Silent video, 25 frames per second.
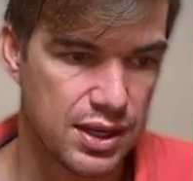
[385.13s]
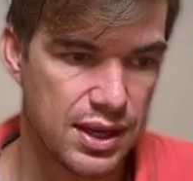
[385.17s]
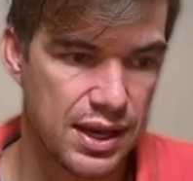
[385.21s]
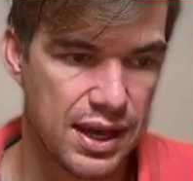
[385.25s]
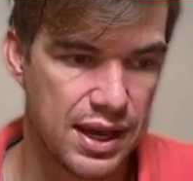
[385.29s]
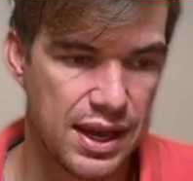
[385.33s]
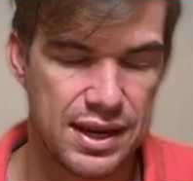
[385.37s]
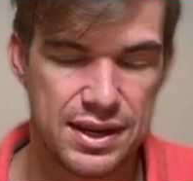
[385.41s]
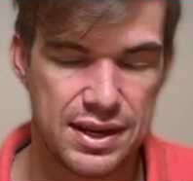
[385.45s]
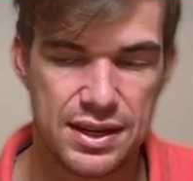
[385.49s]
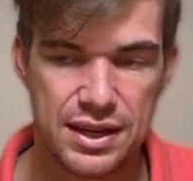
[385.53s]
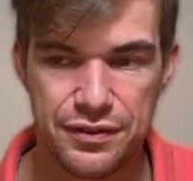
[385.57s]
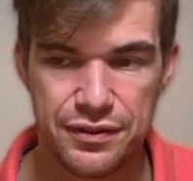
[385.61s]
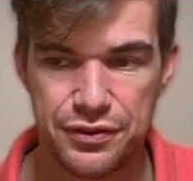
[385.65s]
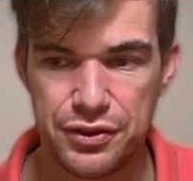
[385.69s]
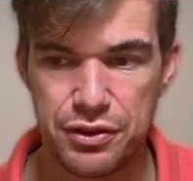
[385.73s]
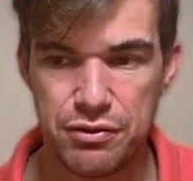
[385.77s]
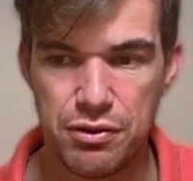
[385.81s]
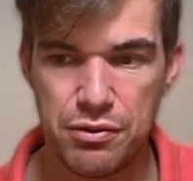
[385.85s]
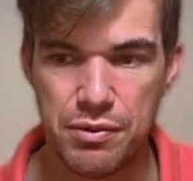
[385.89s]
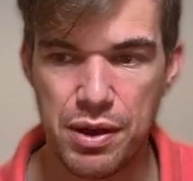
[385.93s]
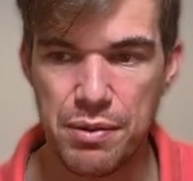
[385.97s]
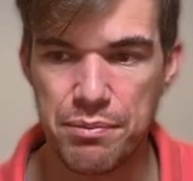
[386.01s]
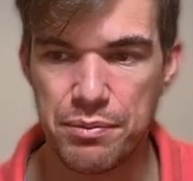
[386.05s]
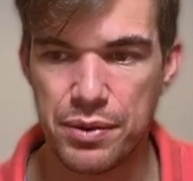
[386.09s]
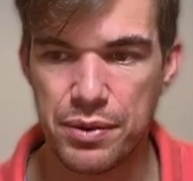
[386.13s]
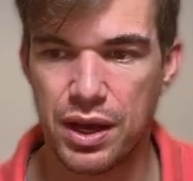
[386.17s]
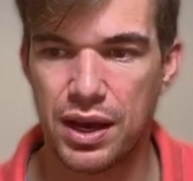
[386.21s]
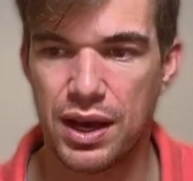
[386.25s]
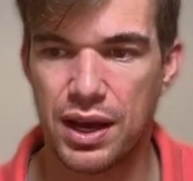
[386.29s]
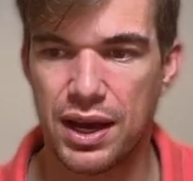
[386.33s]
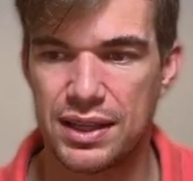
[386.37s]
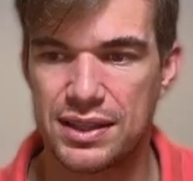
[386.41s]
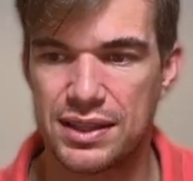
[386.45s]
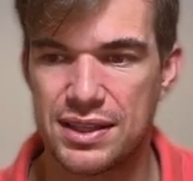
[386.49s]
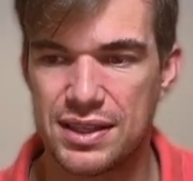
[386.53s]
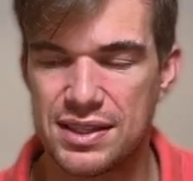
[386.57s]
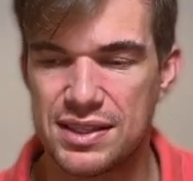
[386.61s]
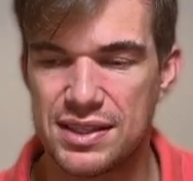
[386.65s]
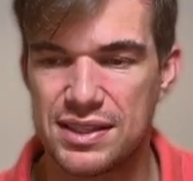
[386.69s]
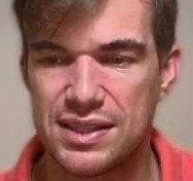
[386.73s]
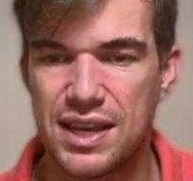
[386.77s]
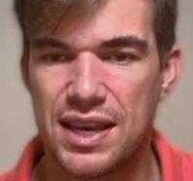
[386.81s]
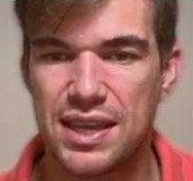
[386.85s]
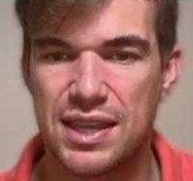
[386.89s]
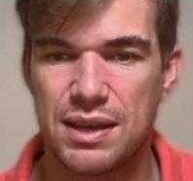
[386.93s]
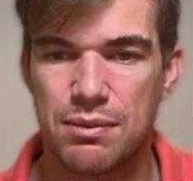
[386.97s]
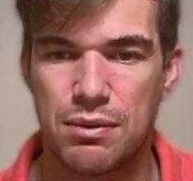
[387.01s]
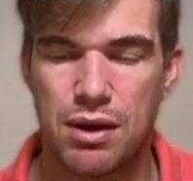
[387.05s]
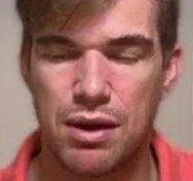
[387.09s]
And if you remember, I did
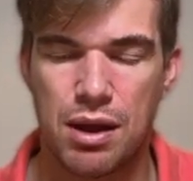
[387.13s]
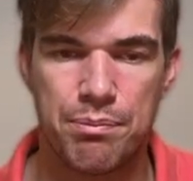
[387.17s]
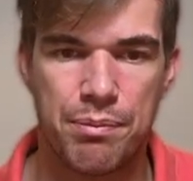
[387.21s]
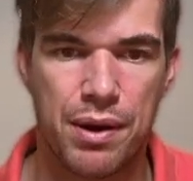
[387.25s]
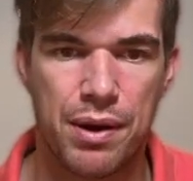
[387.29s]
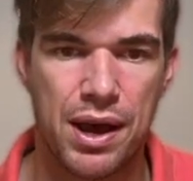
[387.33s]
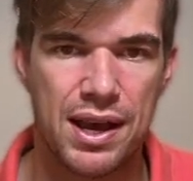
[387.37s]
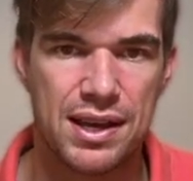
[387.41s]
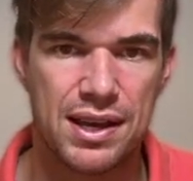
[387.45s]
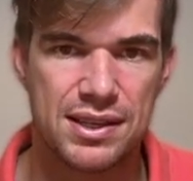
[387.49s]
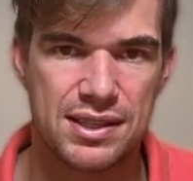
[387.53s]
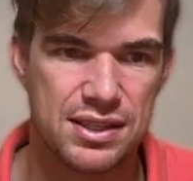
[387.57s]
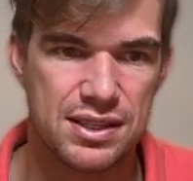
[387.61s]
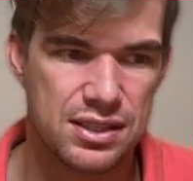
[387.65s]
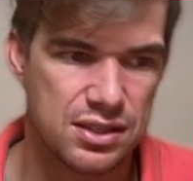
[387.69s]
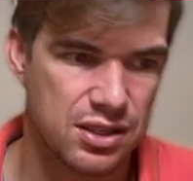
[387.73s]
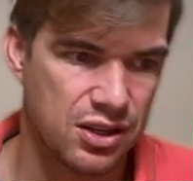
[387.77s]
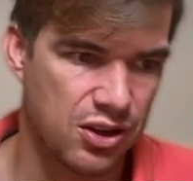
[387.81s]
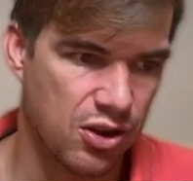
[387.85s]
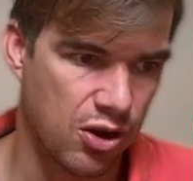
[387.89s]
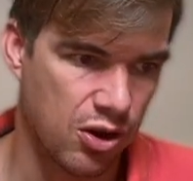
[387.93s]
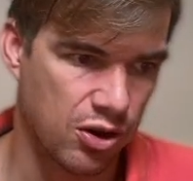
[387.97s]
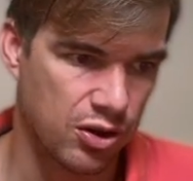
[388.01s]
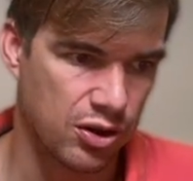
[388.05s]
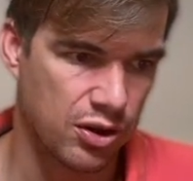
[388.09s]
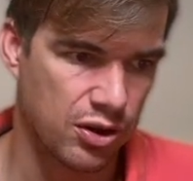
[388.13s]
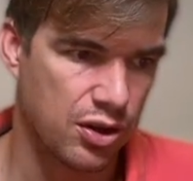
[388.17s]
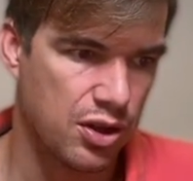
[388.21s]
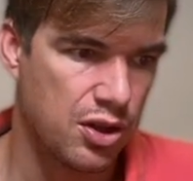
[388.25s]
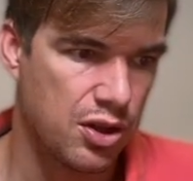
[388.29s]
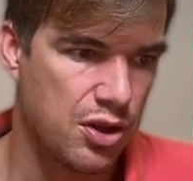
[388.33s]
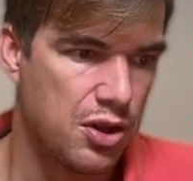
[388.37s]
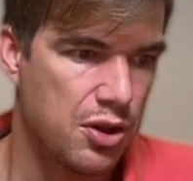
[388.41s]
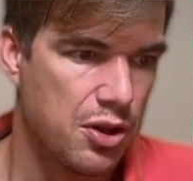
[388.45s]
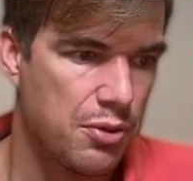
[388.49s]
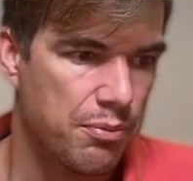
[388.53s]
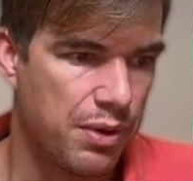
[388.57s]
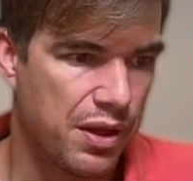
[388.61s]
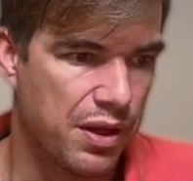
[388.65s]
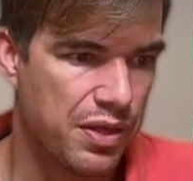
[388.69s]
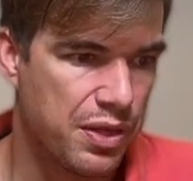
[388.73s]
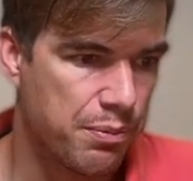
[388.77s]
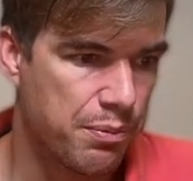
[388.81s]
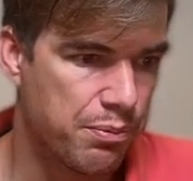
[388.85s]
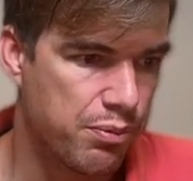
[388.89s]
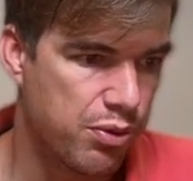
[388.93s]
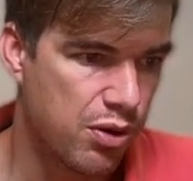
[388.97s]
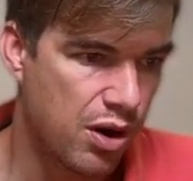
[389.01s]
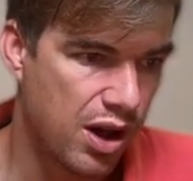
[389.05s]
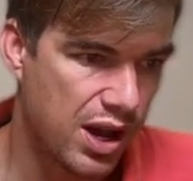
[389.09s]
say that my bias is long, but the
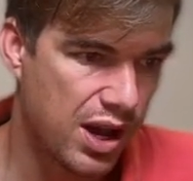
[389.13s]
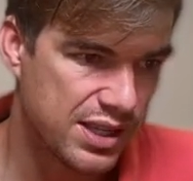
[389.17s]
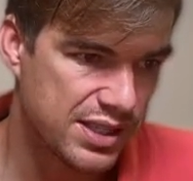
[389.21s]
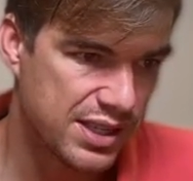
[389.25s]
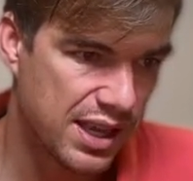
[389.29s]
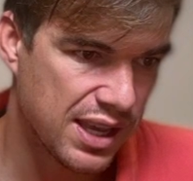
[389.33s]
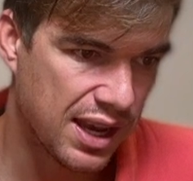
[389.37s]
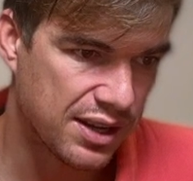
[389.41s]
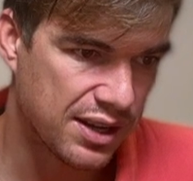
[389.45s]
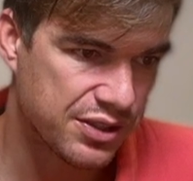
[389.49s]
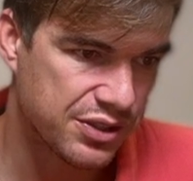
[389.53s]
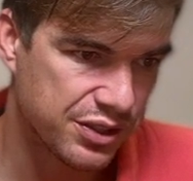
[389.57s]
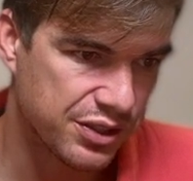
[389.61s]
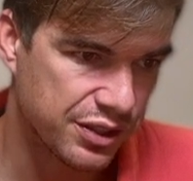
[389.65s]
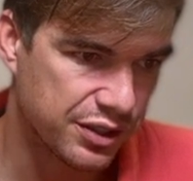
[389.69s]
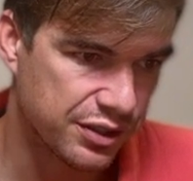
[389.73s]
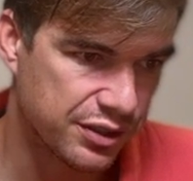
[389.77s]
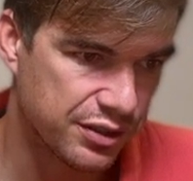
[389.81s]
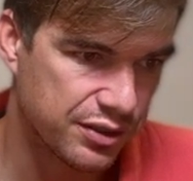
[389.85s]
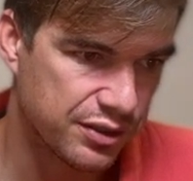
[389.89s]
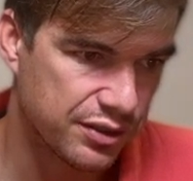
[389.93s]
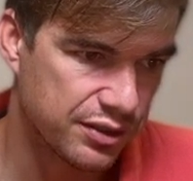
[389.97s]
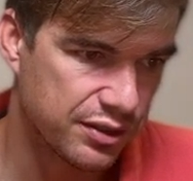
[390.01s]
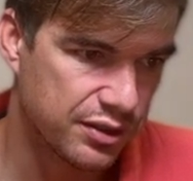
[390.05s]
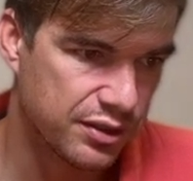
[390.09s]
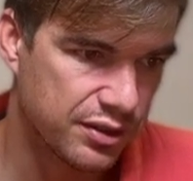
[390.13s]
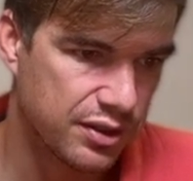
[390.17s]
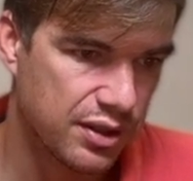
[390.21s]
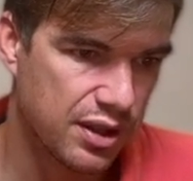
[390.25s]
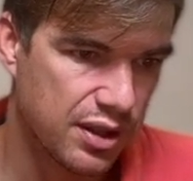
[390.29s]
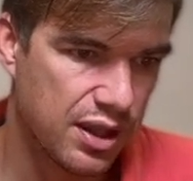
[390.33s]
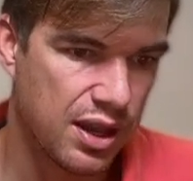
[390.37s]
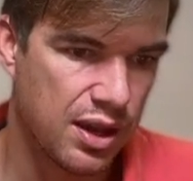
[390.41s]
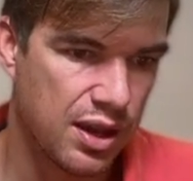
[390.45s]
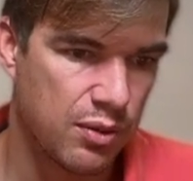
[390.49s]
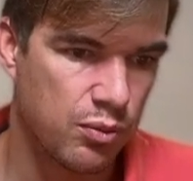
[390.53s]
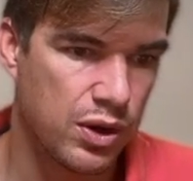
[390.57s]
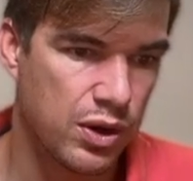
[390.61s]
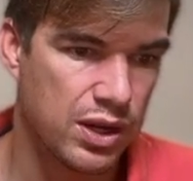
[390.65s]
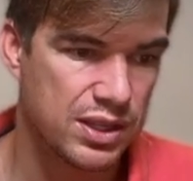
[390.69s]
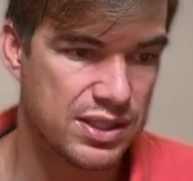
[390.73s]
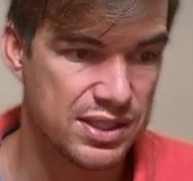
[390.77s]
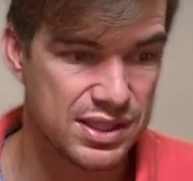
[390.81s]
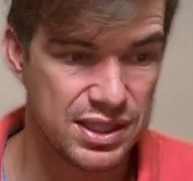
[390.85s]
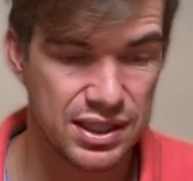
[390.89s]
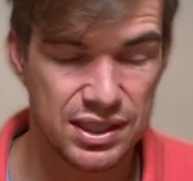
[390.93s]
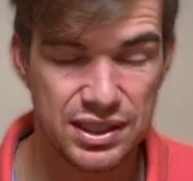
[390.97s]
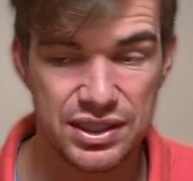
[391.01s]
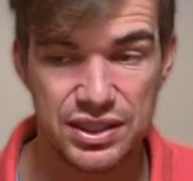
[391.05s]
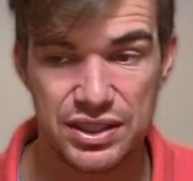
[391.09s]
price action, and we're
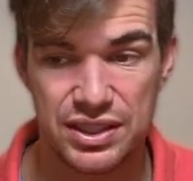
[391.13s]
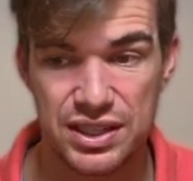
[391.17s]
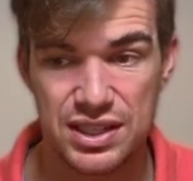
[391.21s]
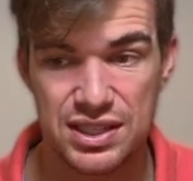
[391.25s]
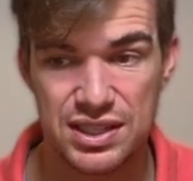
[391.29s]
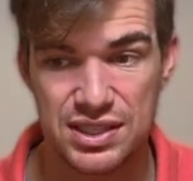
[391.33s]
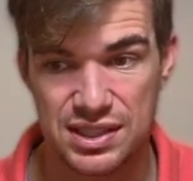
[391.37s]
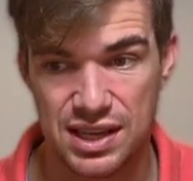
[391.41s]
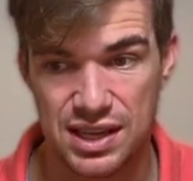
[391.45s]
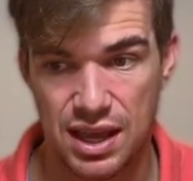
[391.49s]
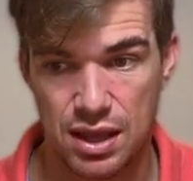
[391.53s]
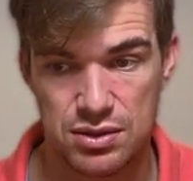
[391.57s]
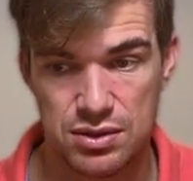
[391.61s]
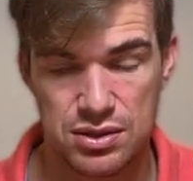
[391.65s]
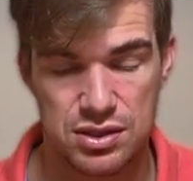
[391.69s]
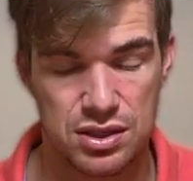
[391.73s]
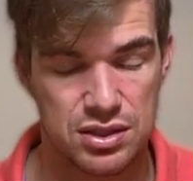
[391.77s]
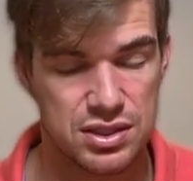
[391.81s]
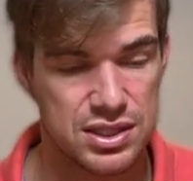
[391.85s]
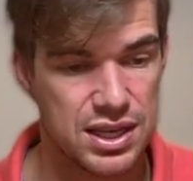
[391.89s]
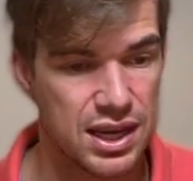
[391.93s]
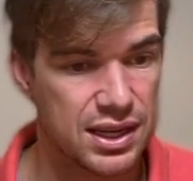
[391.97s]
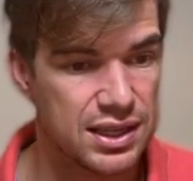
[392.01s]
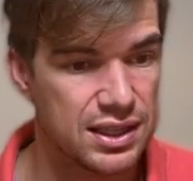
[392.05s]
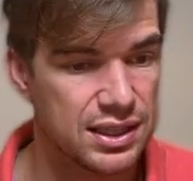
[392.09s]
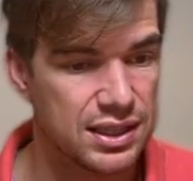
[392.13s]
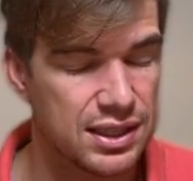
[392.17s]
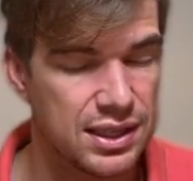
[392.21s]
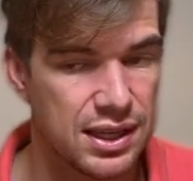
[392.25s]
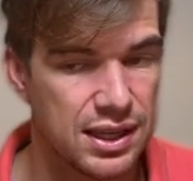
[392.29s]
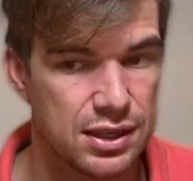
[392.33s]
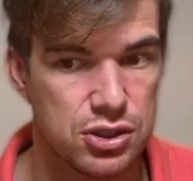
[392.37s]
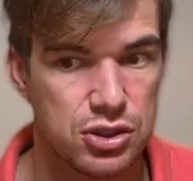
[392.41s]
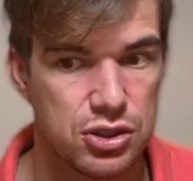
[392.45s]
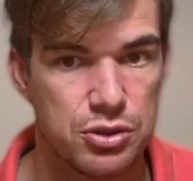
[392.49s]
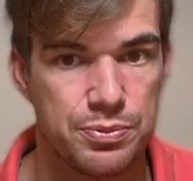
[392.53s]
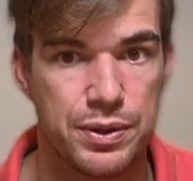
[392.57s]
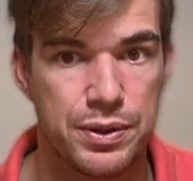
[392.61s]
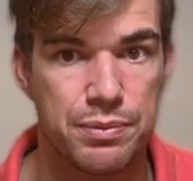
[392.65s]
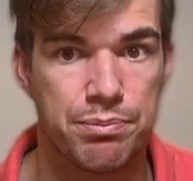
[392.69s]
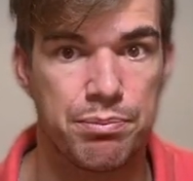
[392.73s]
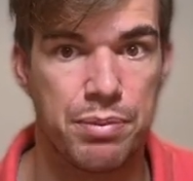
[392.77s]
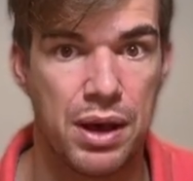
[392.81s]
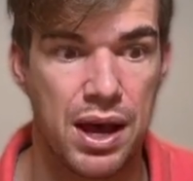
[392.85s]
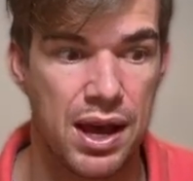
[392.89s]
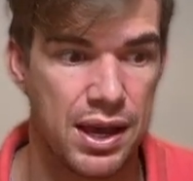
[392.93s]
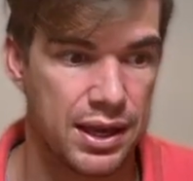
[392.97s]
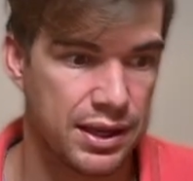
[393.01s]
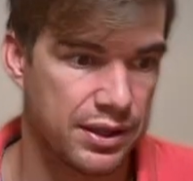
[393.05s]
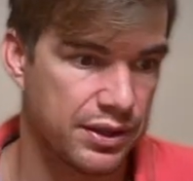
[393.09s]
still in discount, so technically I should be
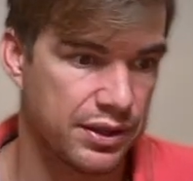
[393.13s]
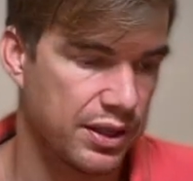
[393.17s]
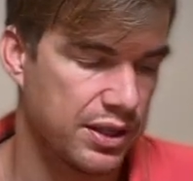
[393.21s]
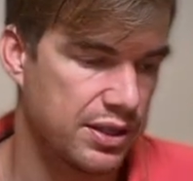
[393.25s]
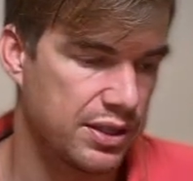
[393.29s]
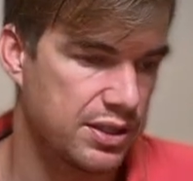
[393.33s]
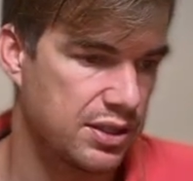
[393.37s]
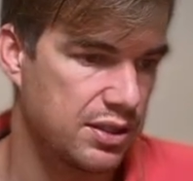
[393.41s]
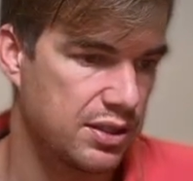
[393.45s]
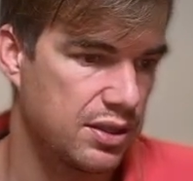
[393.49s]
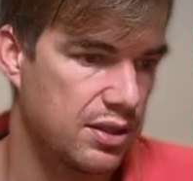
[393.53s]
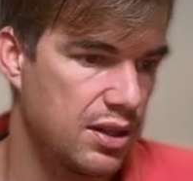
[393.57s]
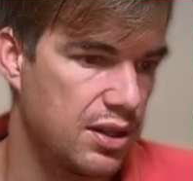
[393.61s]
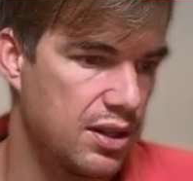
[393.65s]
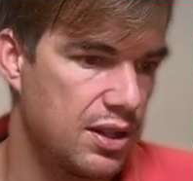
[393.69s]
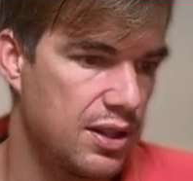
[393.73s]
buying this.